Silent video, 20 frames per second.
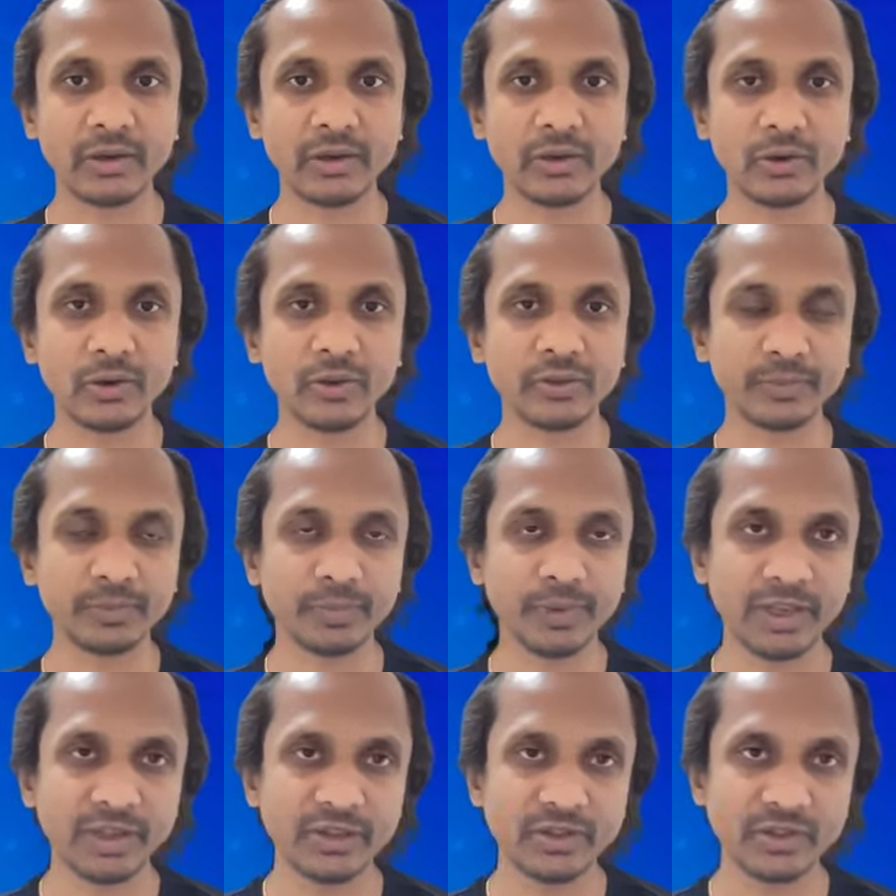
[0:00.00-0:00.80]

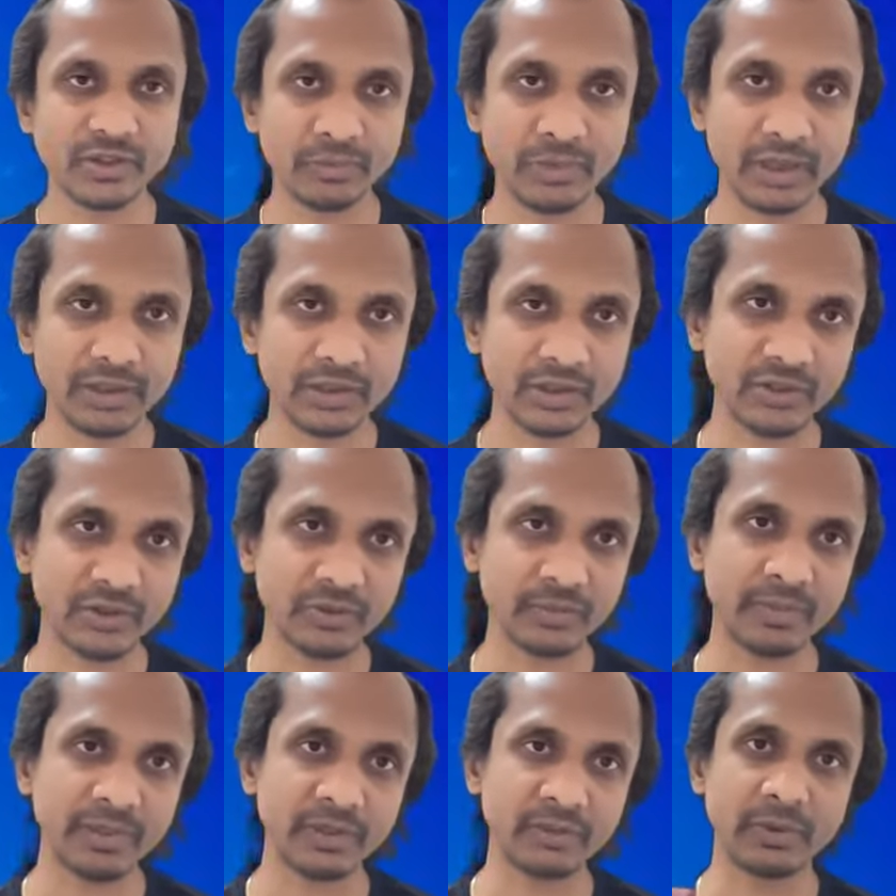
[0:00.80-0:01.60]
cross prediction
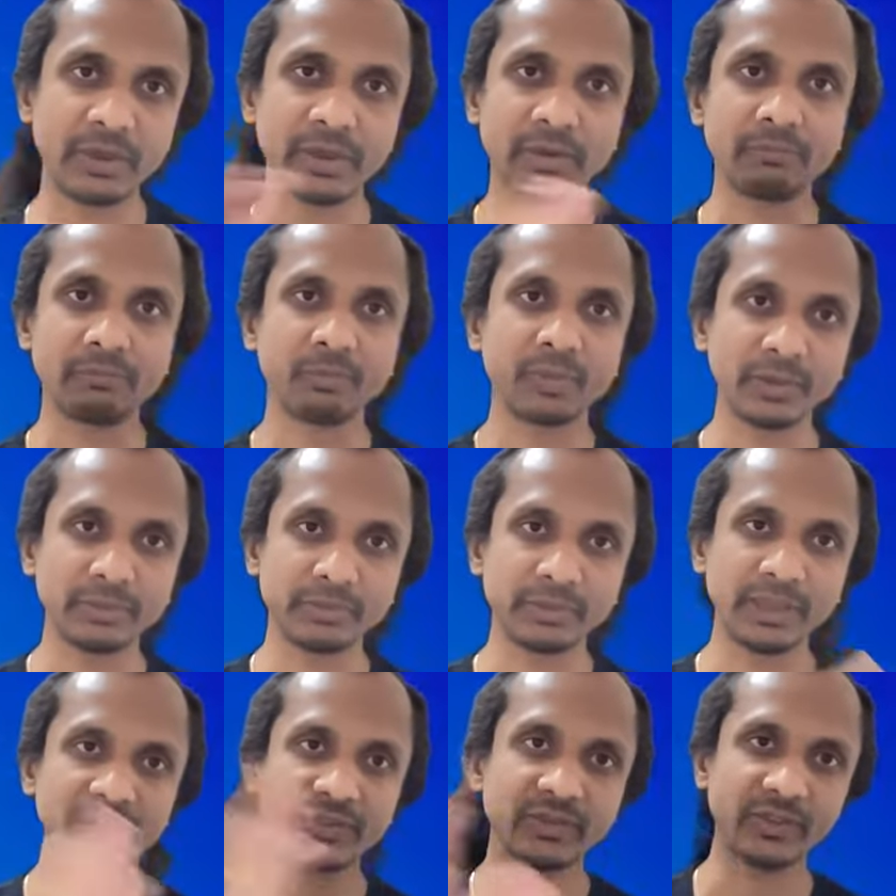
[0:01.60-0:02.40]
markets between
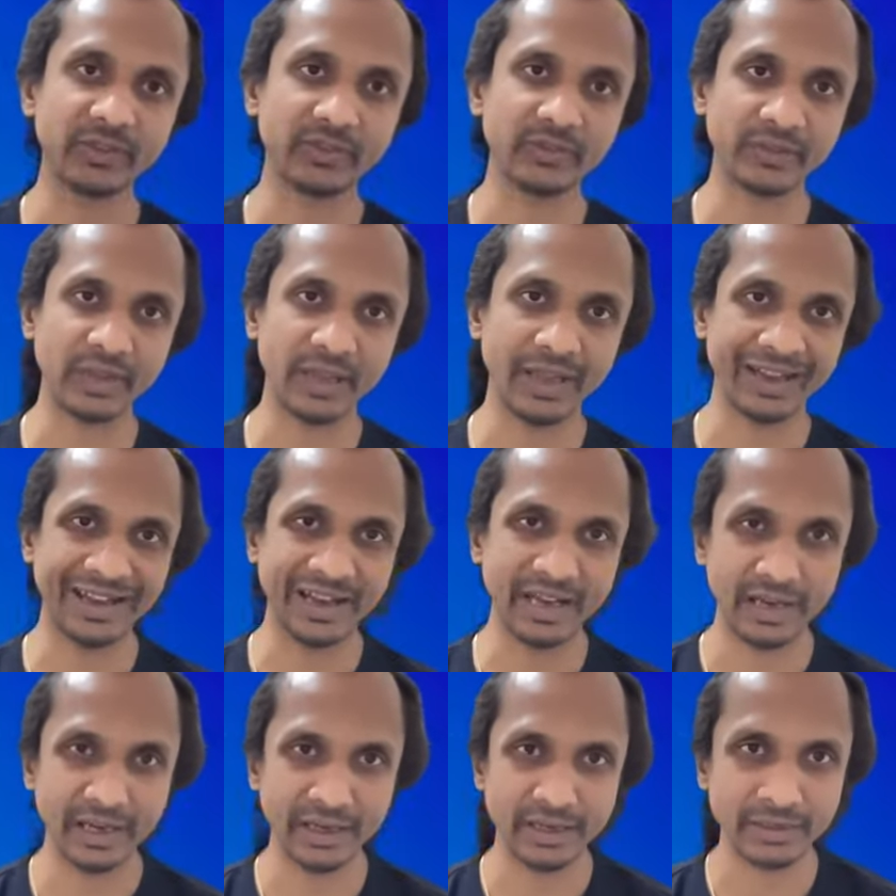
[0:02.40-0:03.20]
per Texas
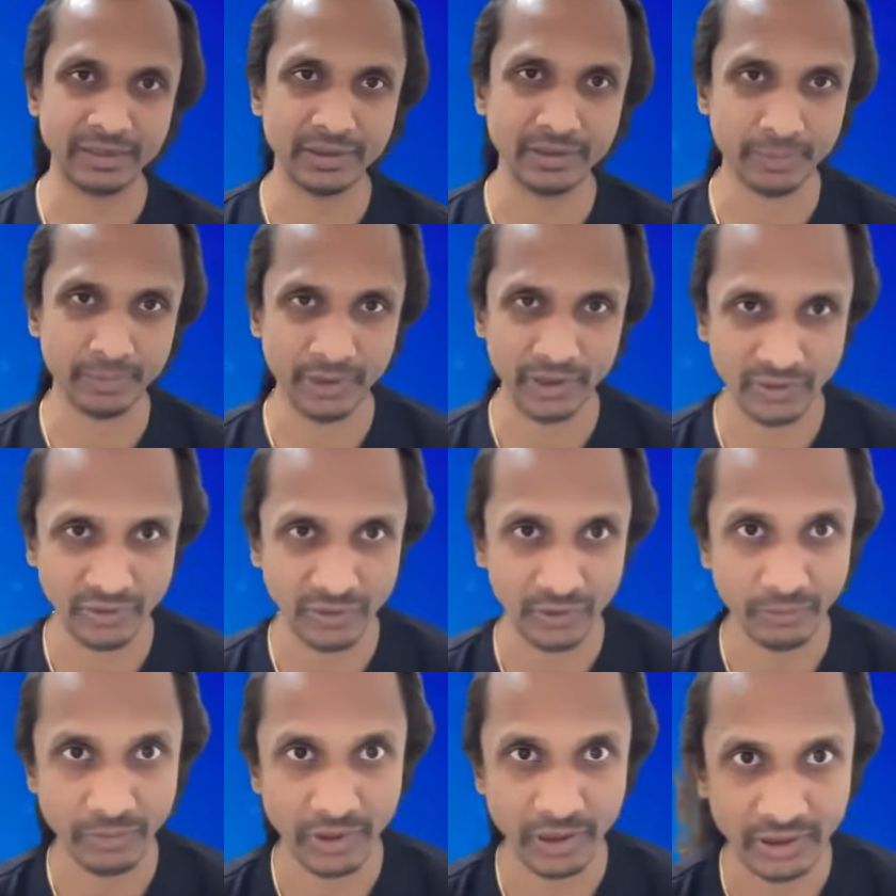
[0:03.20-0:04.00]
and
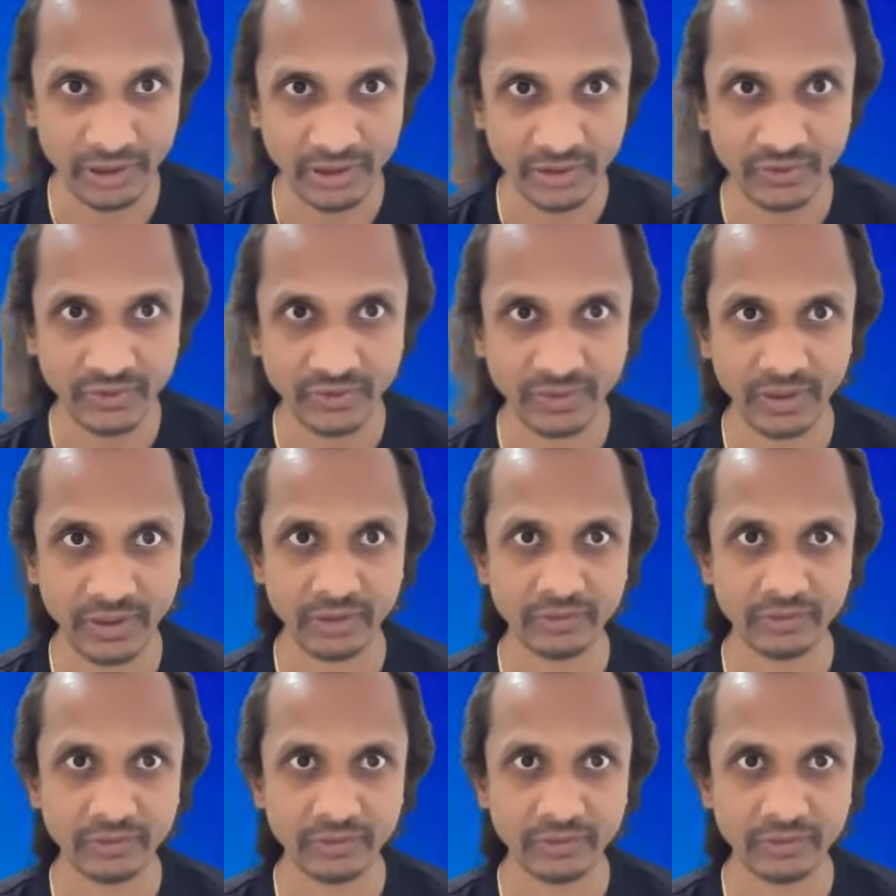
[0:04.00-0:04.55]
prediction markets.